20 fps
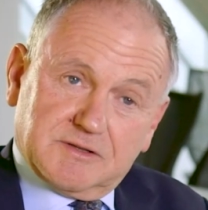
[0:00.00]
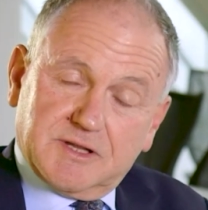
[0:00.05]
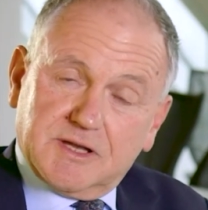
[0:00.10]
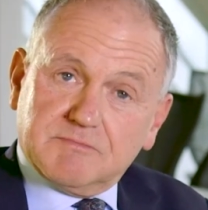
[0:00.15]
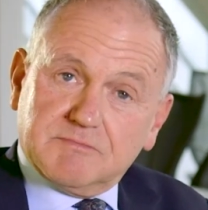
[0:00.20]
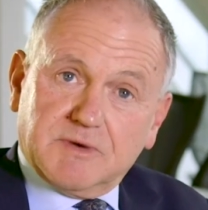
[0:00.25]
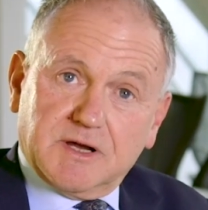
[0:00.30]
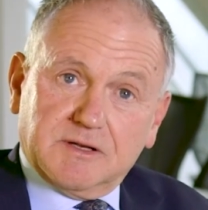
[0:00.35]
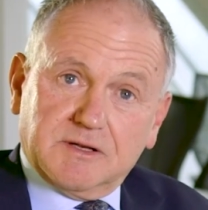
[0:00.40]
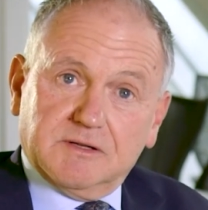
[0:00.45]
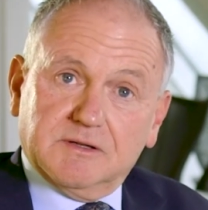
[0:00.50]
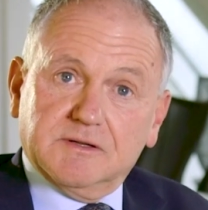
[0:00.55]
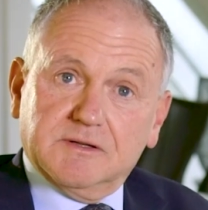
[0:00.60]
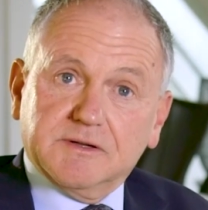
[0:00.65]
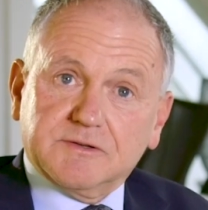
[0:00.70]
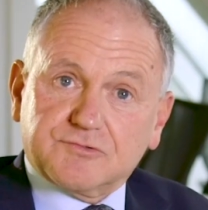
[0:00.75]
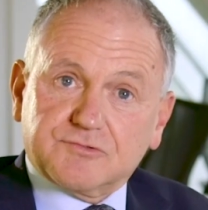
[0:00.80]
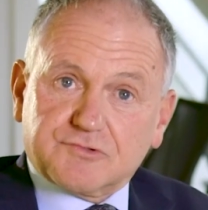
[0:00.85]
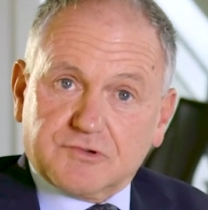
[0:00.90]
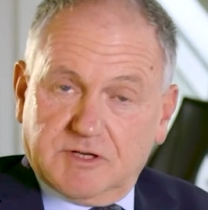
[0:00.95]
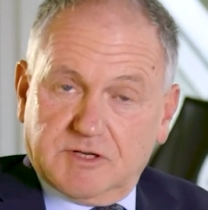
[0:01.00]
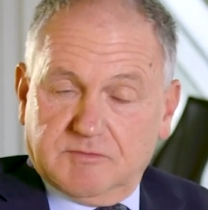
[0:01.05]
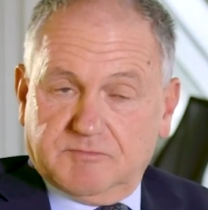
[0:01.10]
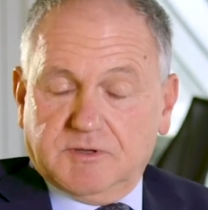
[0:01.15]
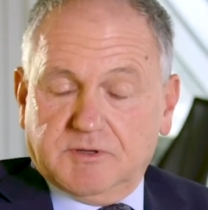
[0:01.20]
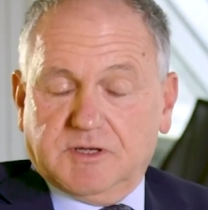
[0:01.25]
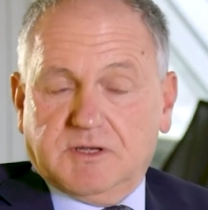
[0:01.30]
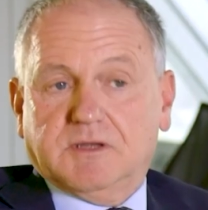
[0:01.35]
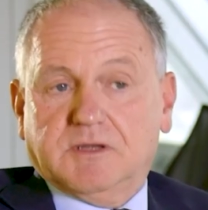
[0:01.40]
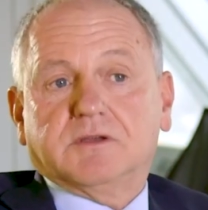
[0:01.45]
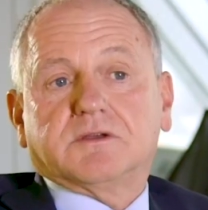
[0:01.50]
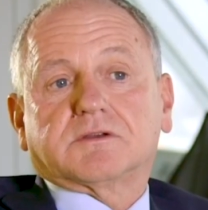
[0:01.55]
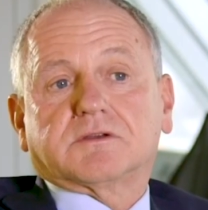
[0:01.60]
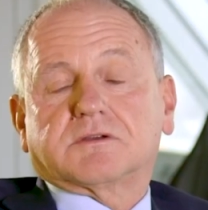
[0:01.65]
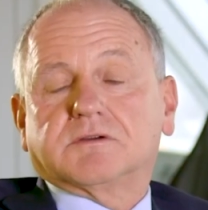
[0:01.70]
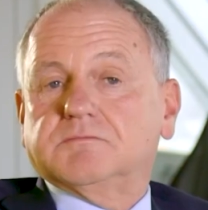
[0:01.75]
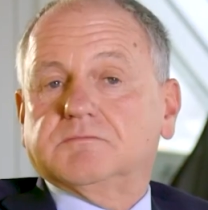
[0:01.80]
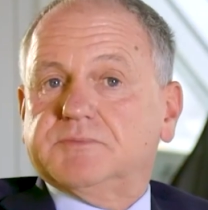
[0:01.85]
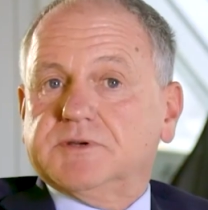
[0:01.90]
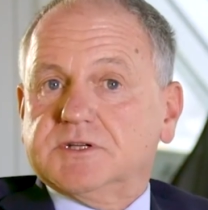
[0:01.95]
They might literally be
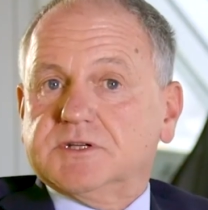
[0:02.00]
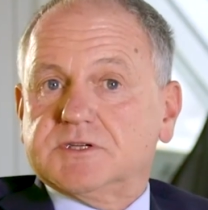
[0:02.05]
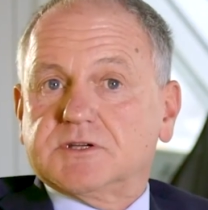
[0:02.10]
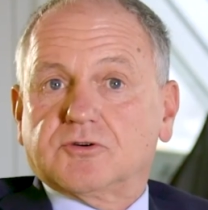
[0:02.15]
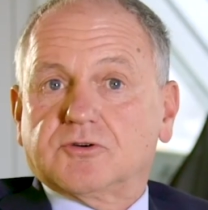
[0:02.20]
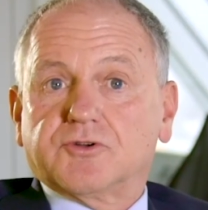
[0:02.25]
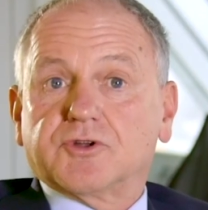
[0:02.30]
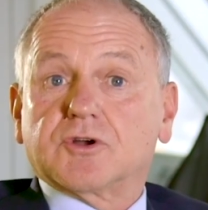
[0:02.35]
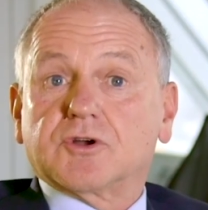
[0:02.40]
competing on a